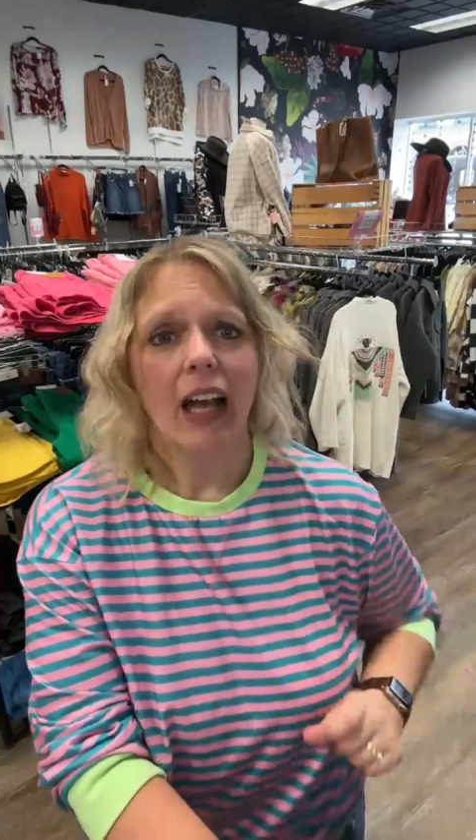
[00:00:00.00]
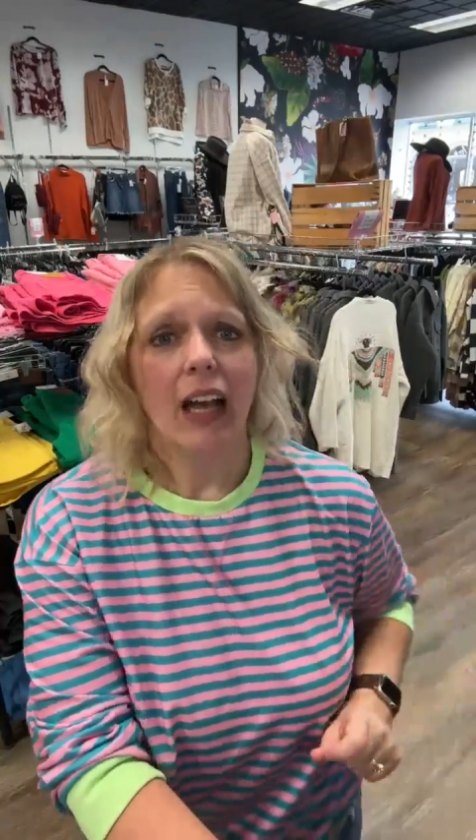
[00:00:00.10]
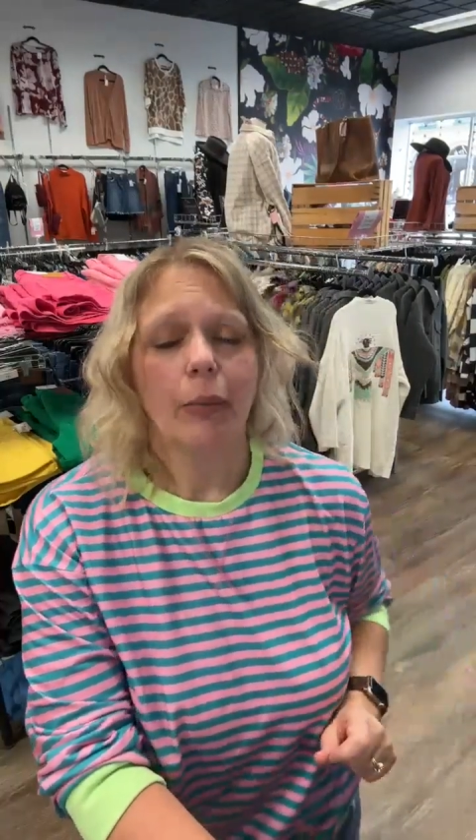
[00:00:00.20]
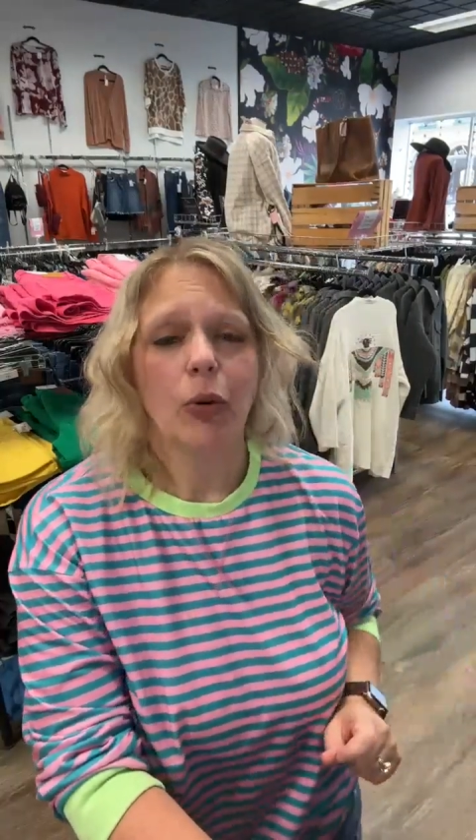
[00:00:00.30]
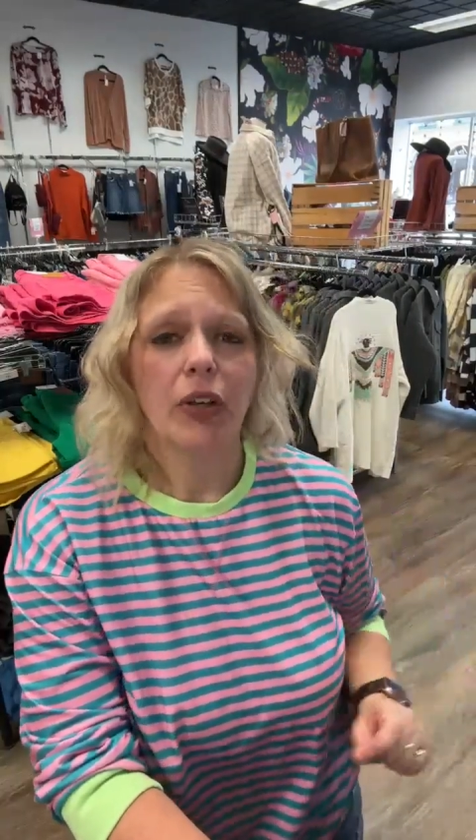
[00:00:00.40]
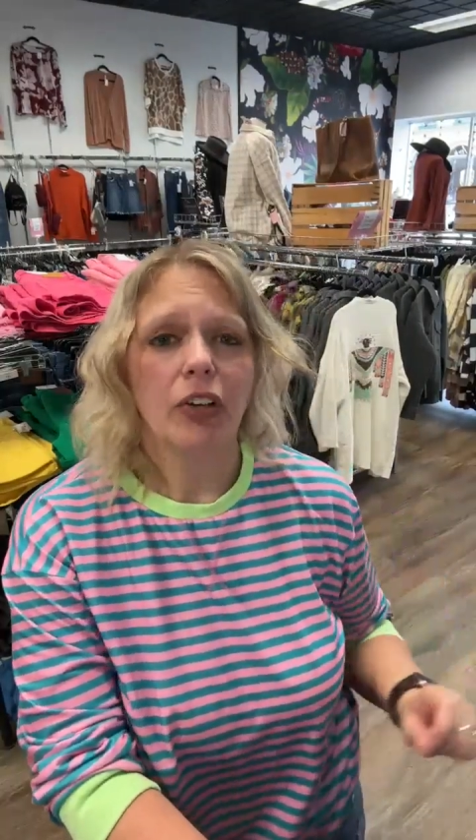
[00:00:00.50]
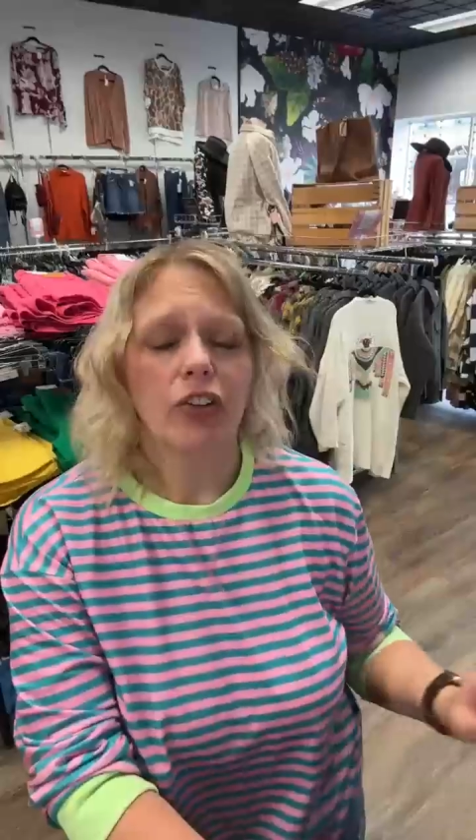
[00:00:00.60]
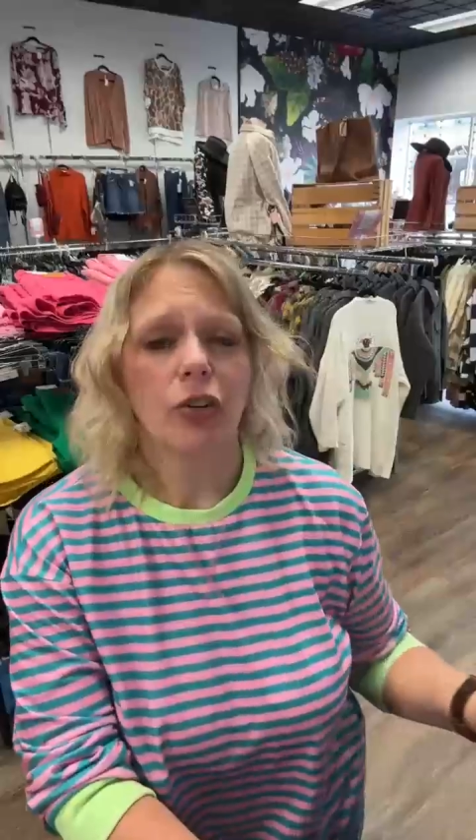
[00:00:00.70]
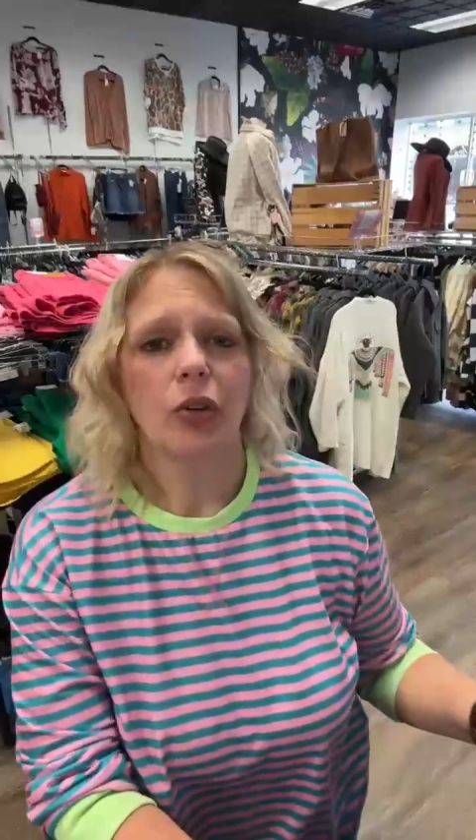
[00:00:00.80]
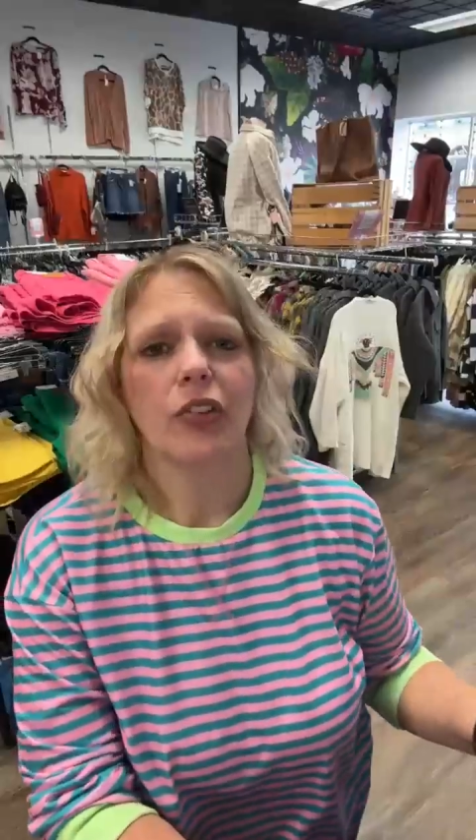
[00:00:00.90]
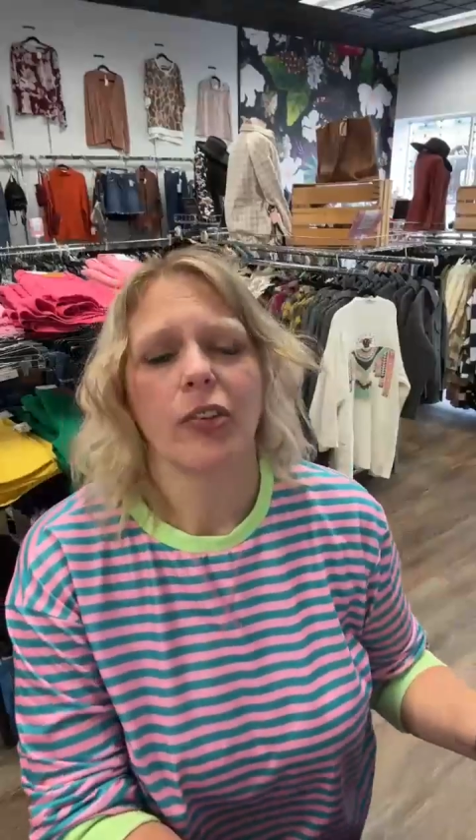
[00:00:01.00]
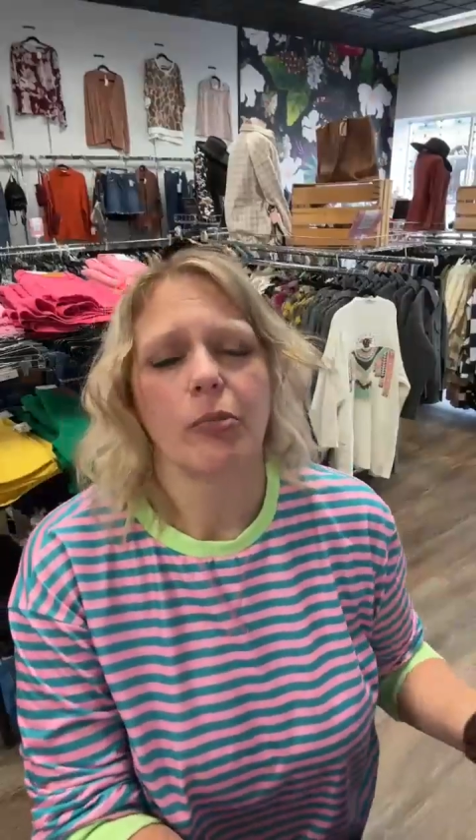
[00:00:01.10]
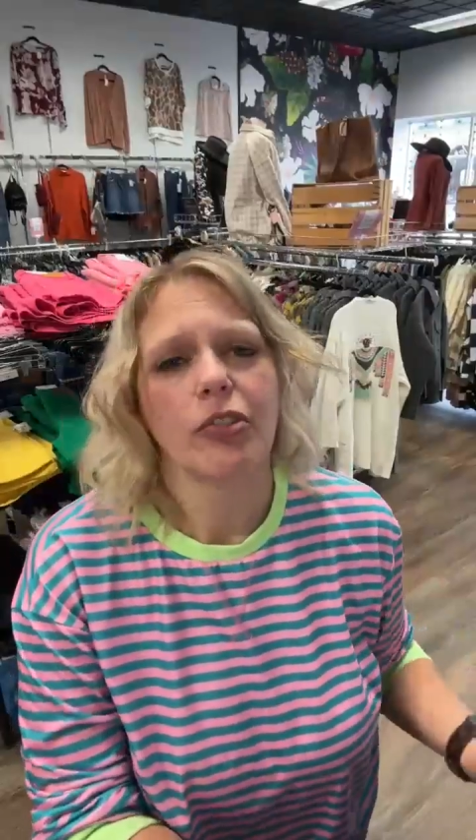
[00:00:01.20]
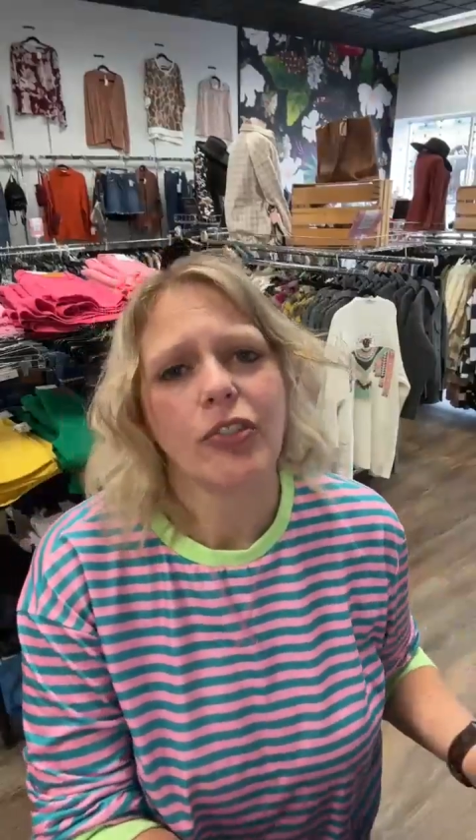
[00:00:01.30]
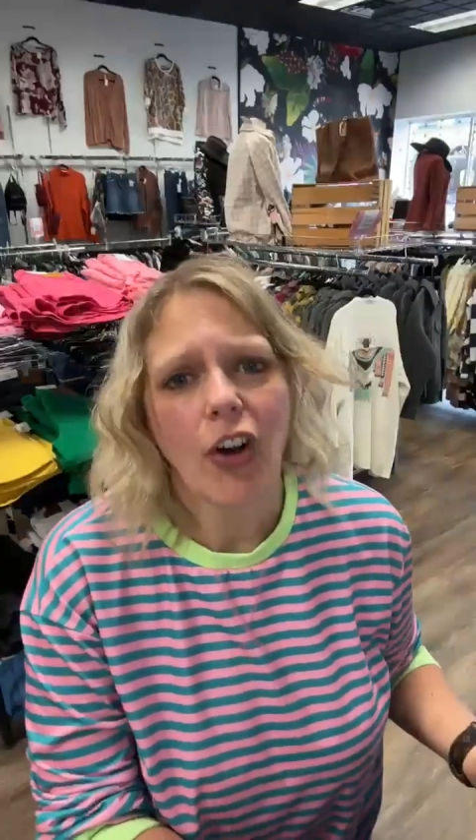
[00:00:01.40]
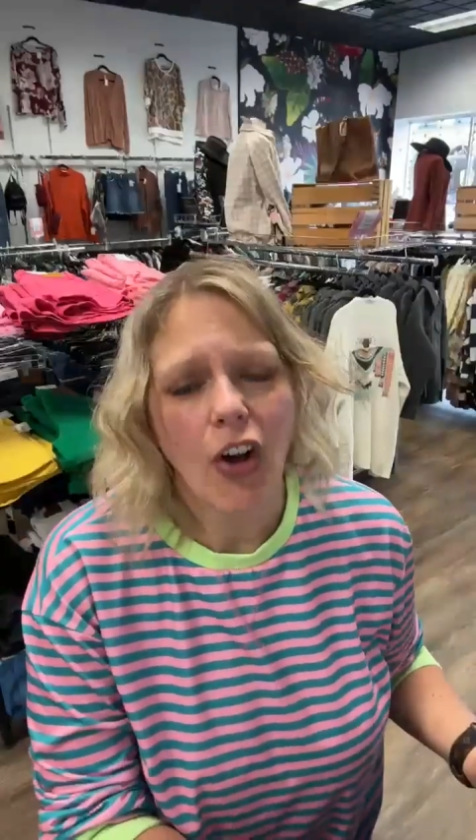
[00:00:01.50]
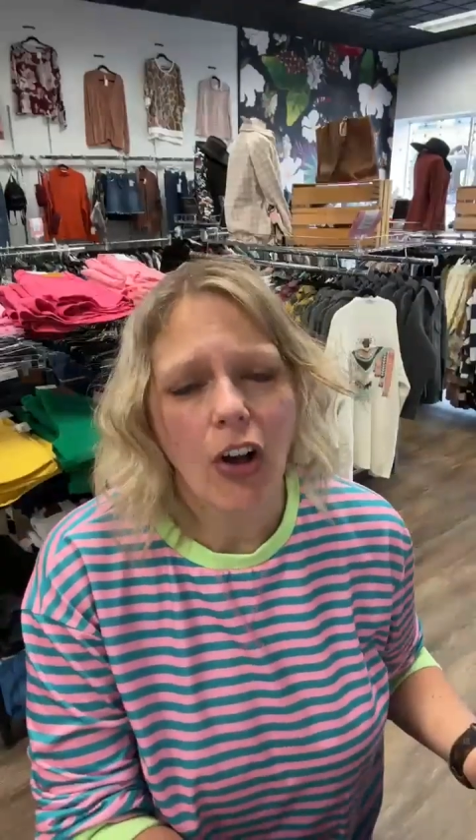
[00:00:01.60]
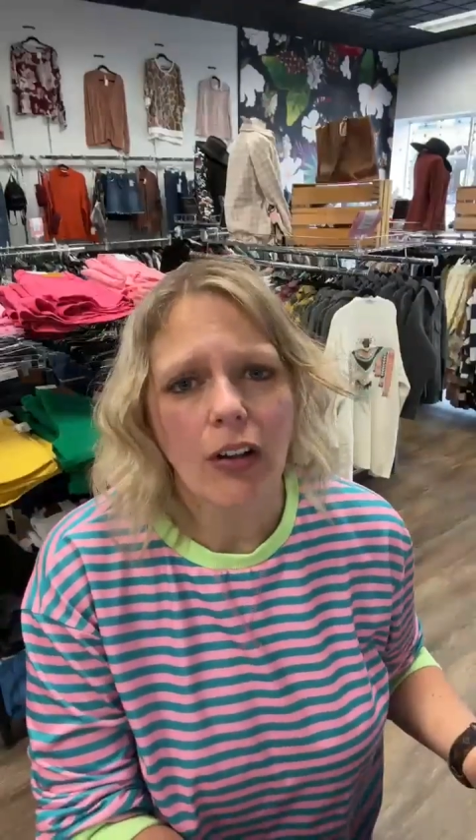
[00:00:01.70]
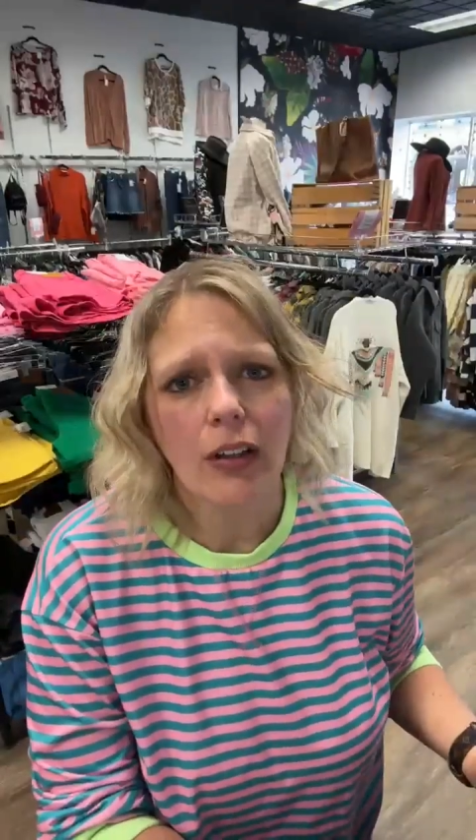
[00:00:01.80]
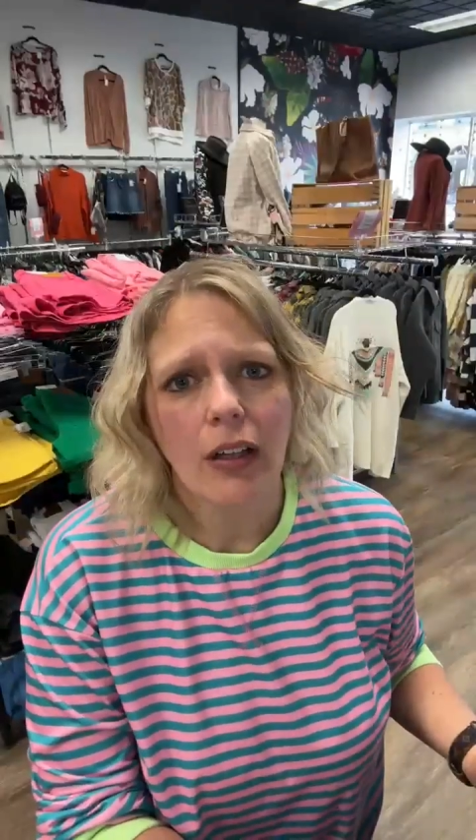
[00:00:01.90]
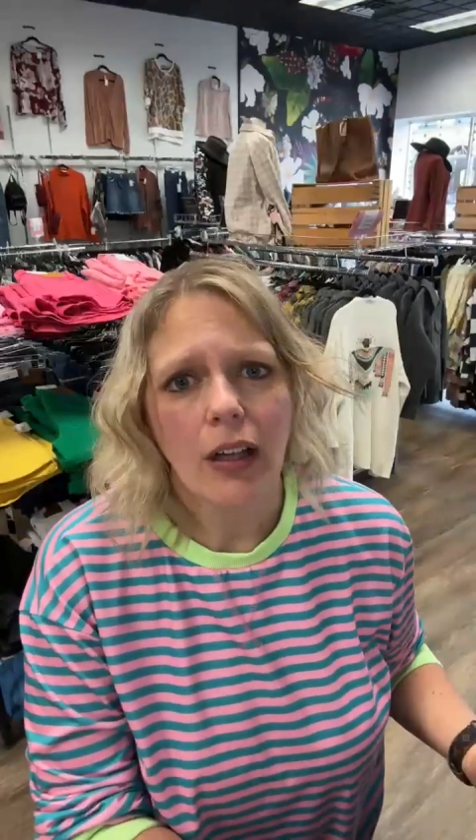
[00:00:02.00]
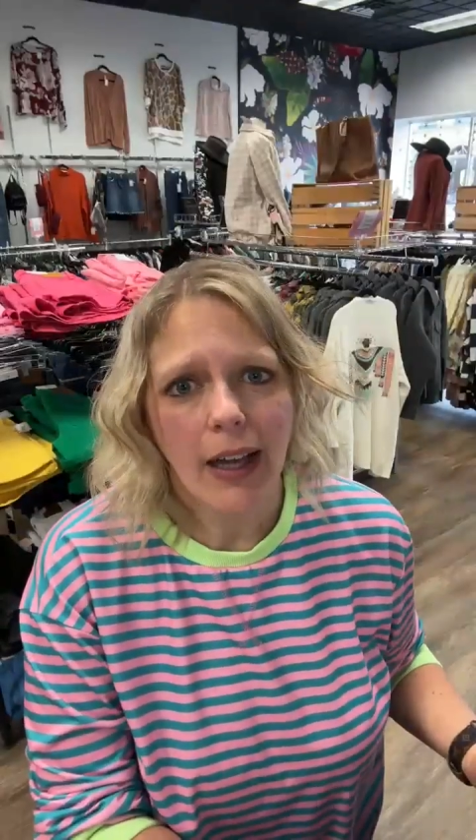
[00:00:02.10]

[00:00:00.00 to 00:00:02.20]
I'm going to show you some fall